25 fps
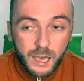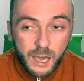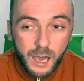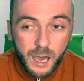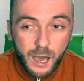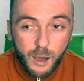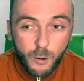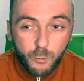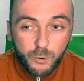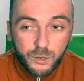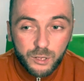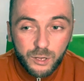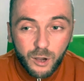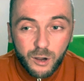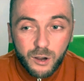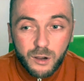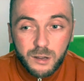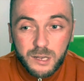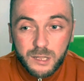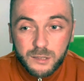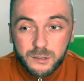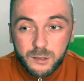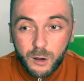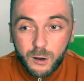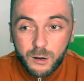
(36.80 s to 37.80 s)
we're not
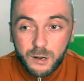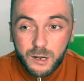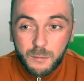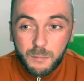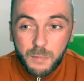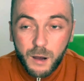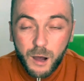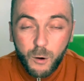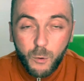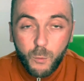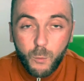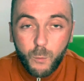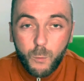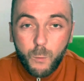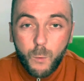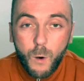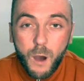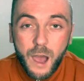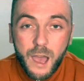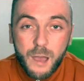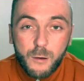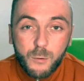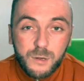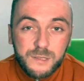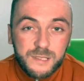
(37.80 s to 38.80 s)
gonna talk about
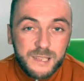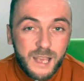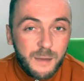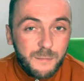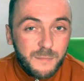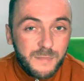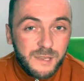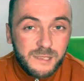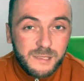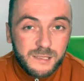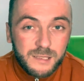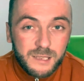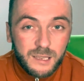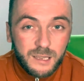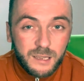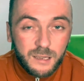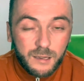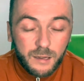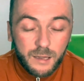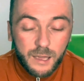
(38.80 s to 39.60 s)
why was I missing